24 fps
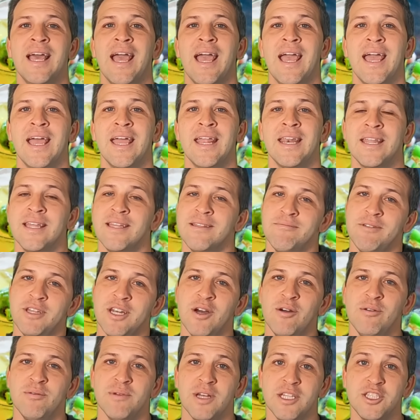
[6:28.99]
and, you
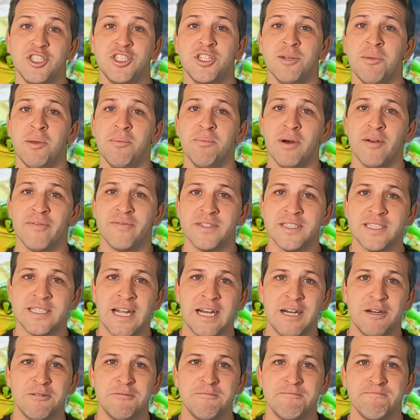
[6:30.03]
know, it's Jimmy Buffett
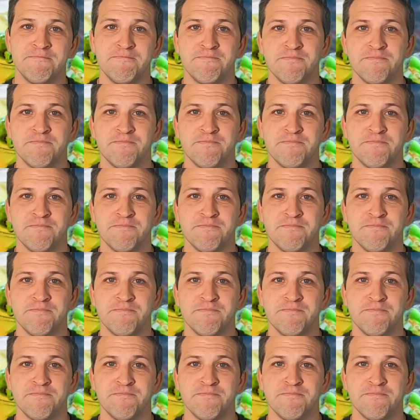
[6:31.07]
style.